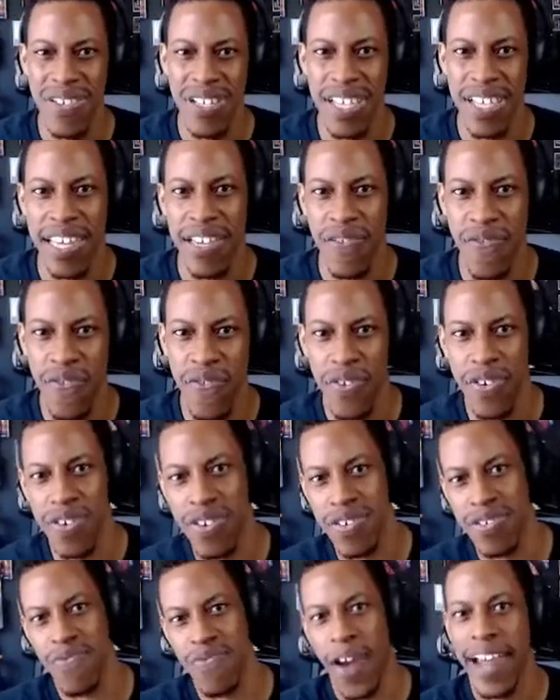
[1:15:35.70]
like
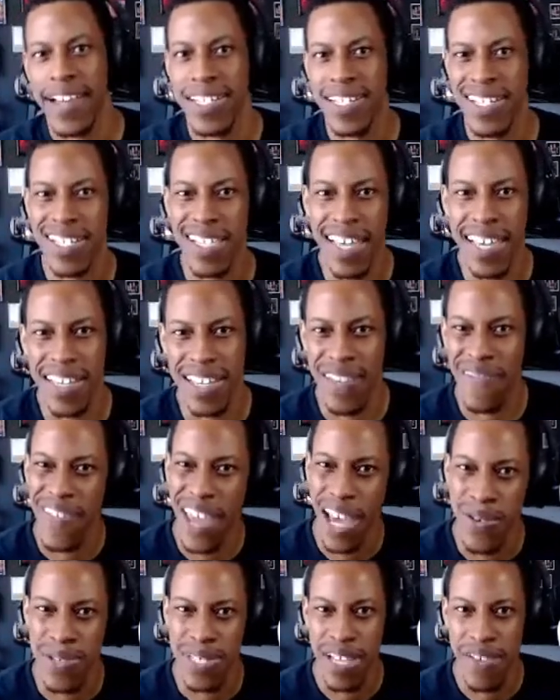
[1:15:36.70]
for Ratchet and Clank, if
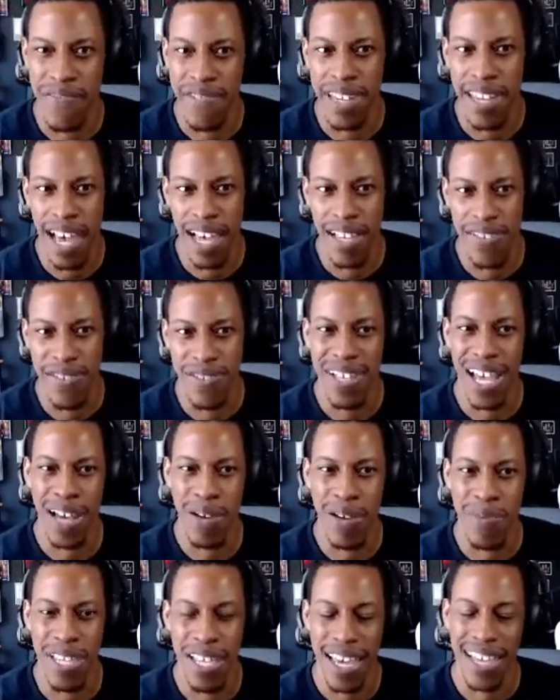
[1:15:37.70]
that was $70, I'd
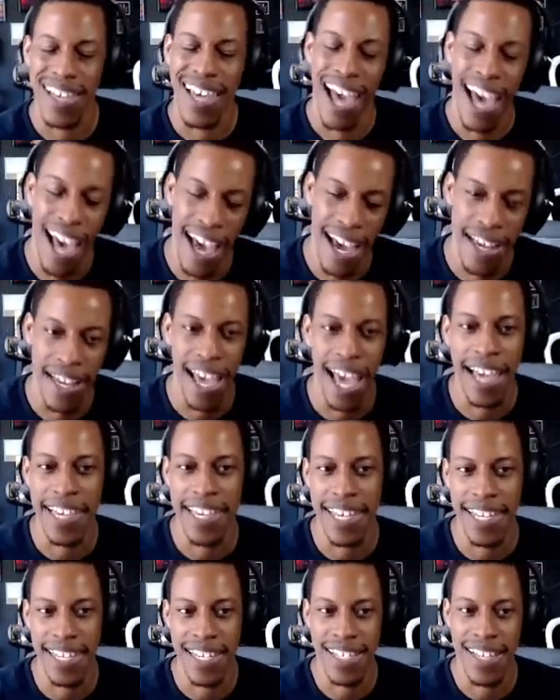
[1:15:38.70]
be like, I
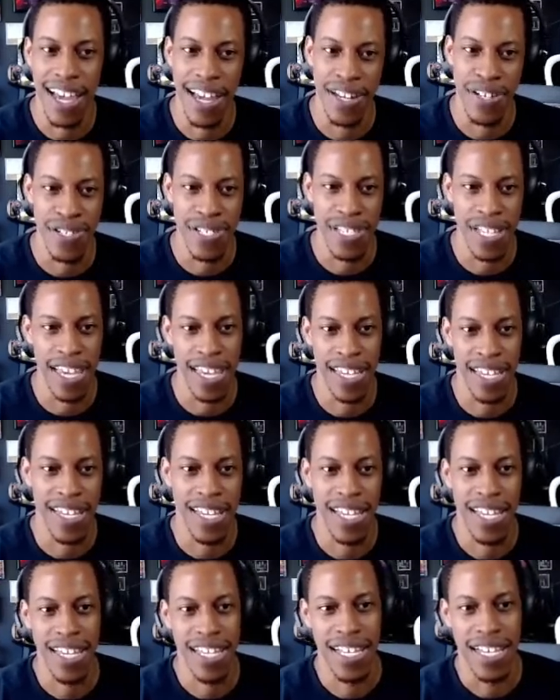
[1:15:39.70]
get it, I understand.
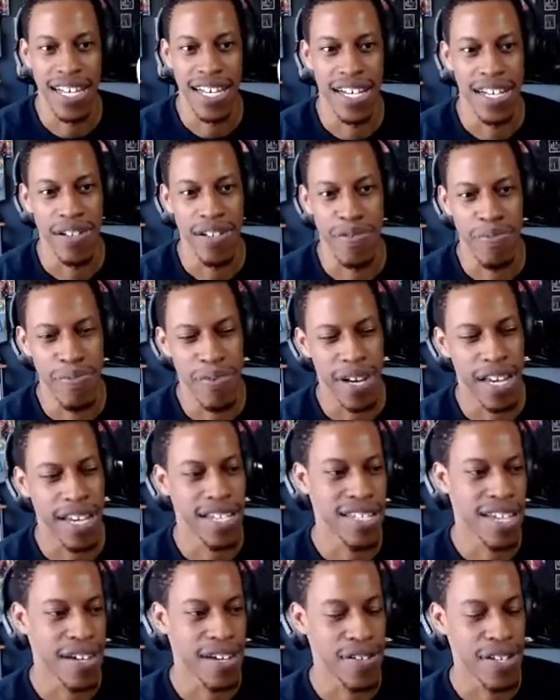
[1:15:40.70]
But
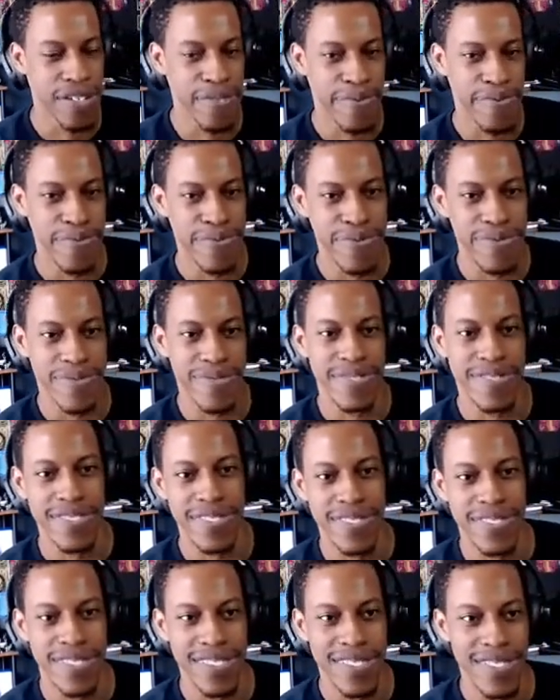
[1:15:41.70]
I don't know.
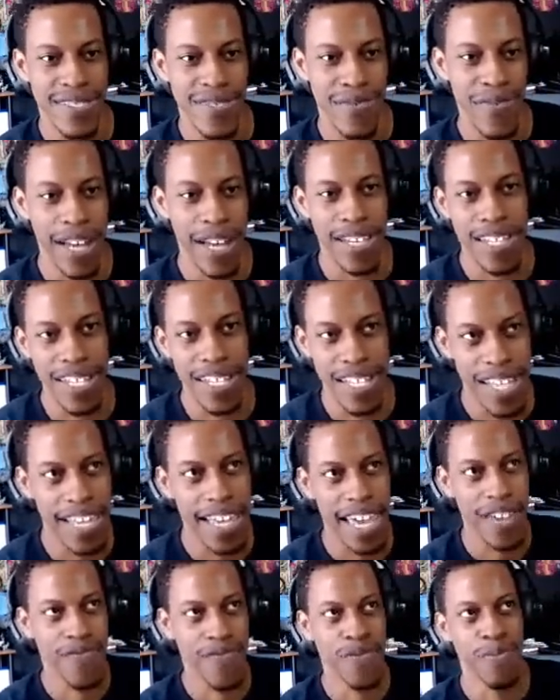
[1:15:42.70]
Yeah. Ratchet and Clank
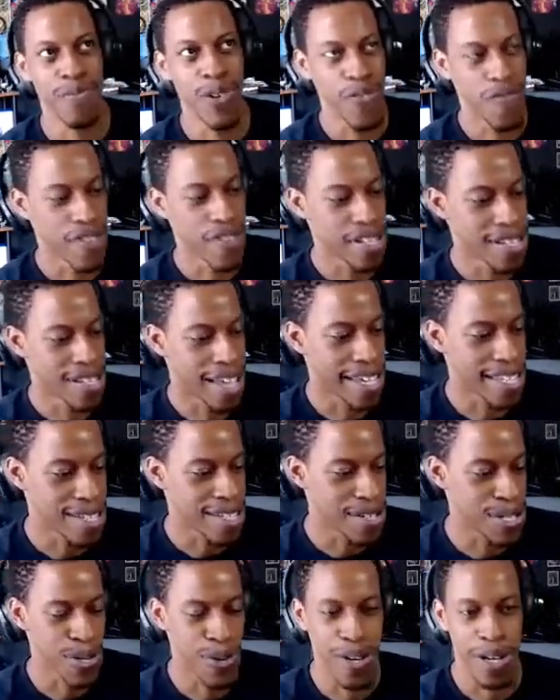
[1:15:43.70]
ain't removing like the
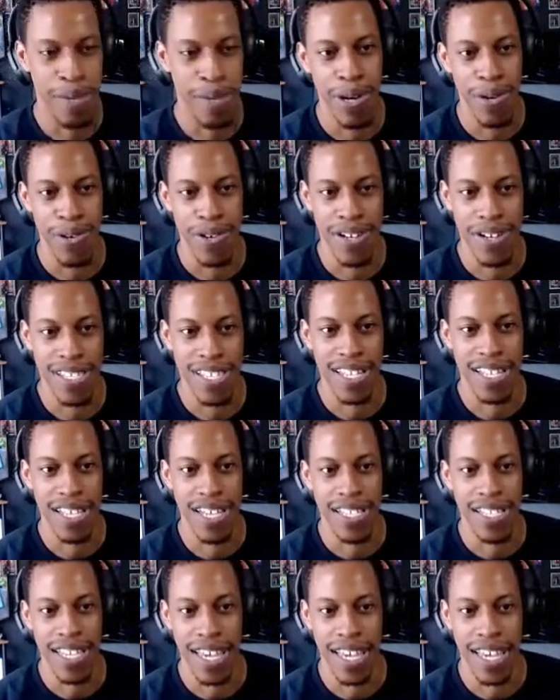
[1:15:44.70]
story mode or anything like that.